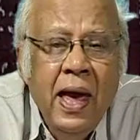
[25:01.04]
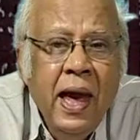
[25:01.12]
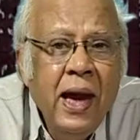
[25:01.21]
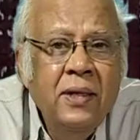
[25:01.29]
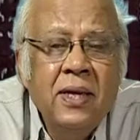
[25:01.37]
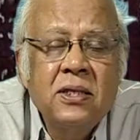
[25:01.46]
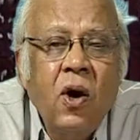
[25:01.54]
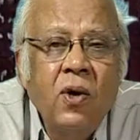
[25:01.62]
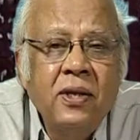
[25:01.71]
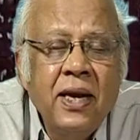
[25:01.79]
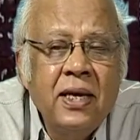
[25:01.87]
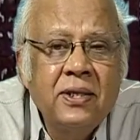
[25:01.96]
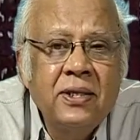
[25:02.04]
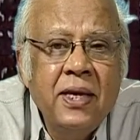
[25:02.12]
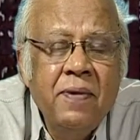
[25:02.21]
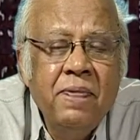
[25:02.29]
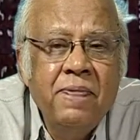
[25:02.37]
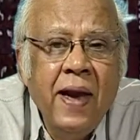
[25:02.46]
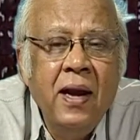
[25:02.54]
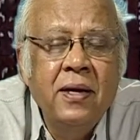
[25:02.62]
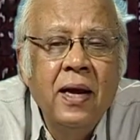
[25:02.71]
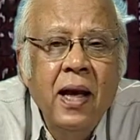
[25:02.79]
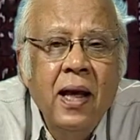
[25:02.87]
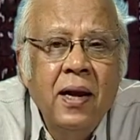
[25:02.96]
In this context, he
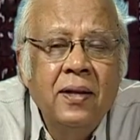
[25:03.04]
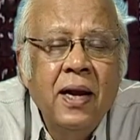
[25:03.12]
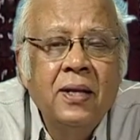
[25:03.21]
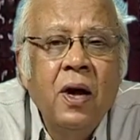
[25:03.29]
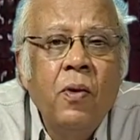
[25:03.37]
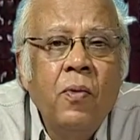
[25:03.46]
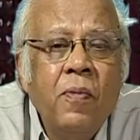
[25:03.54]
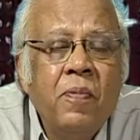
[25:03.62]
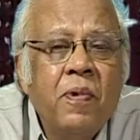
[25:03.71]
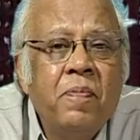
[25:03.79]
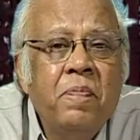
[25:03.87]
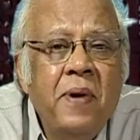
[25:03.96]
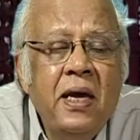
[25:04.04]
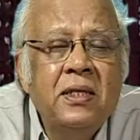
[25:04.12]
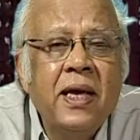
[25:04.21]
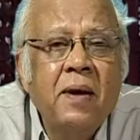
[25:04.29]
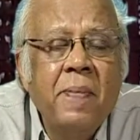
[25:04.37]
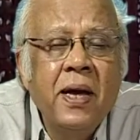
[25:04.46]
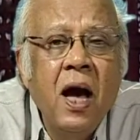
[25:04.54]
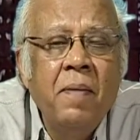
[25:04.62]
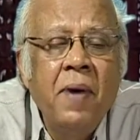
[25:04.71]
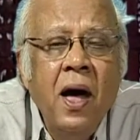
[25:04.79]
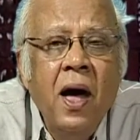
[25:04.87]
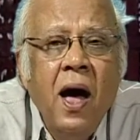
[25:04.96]
felt that the peace had
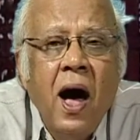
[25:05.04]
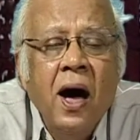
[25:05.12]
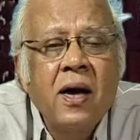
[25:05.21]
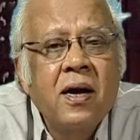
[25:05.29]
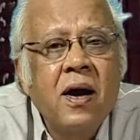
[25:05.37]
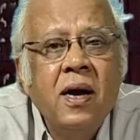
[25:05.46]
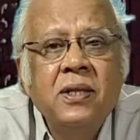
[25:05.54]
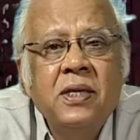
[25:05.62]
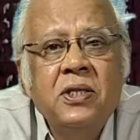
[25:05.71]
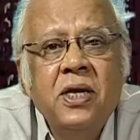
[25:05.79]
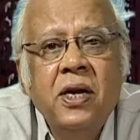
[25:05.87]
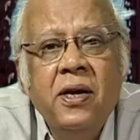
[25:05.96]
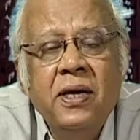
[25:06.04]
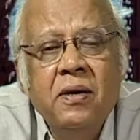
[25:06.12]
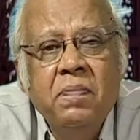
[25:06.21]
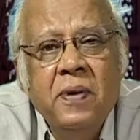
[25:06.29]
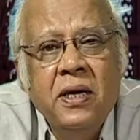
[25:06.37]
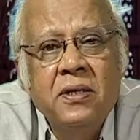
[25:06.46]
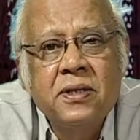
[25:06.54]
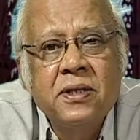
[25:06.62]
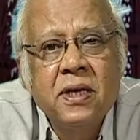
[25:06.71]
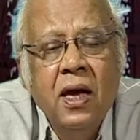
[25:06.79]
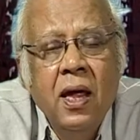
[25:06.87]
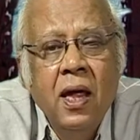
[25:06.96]
become a Carthaginian peace.
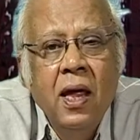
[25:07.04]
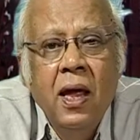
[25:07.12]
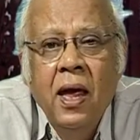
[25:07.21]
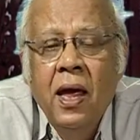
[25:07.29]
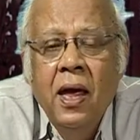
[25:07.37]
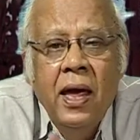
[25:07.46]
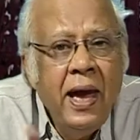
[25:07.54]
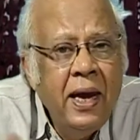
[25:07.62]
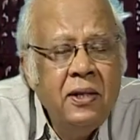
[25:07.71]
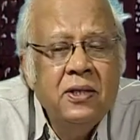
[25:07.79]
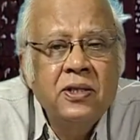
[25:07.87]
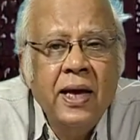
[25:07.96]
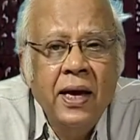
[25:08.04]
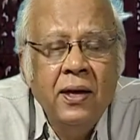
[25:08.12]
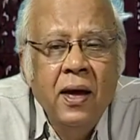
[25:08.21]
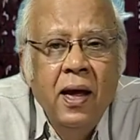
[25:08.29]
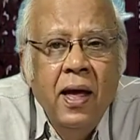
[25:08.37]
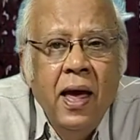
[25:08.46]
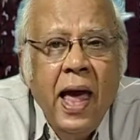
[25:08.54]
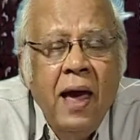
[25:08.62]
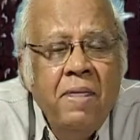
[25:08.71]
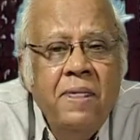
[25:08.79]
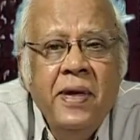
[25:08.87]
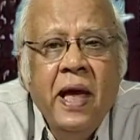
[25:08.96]
Instead,
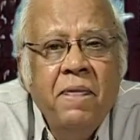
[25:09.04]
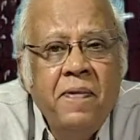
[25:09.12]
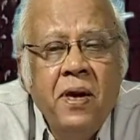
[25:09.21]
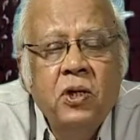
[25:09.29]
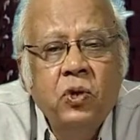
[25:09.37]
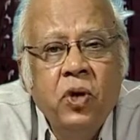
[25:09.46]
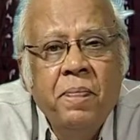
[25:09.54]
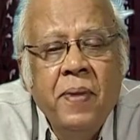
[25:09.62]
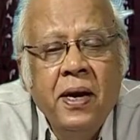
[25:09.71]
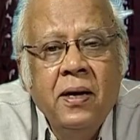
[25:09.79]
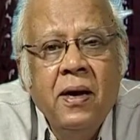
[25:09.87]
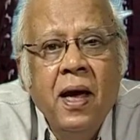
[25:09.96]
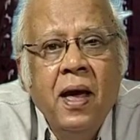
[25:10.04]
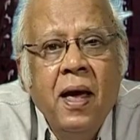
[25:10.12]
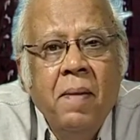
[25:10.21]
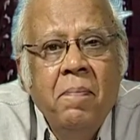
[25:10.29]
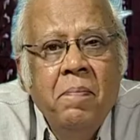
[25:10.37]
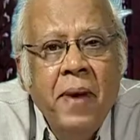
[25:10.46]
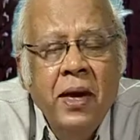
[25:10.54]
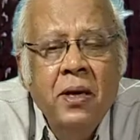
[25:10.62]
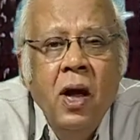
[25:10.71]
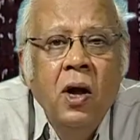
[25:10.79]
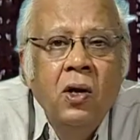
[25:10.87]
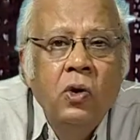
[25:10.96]
every effort should have been made
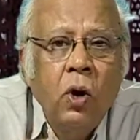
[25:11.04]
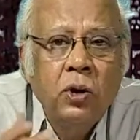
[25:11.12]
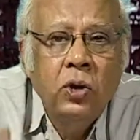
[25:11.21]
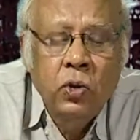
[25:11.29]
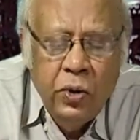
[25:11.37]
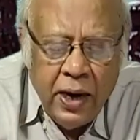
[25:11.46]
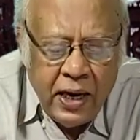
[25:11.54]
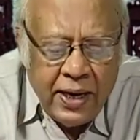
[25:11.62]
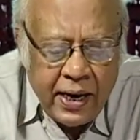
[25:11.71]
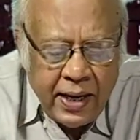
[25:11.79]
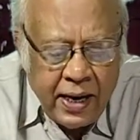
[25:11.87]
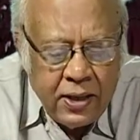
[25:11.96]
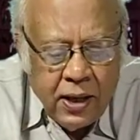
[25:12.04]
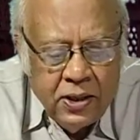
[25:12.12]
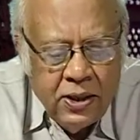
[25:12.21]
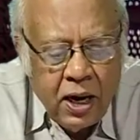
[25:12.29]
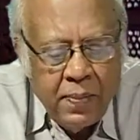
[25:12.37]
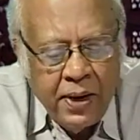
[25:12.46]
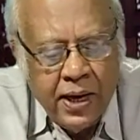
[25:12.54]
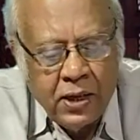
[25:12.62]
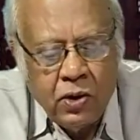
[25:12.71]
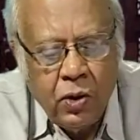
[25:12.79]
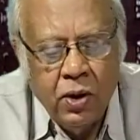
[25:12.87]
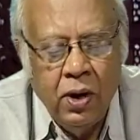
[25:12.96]
not to alienate Germany
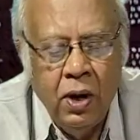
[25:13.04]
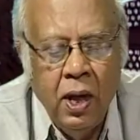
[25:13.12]
at all.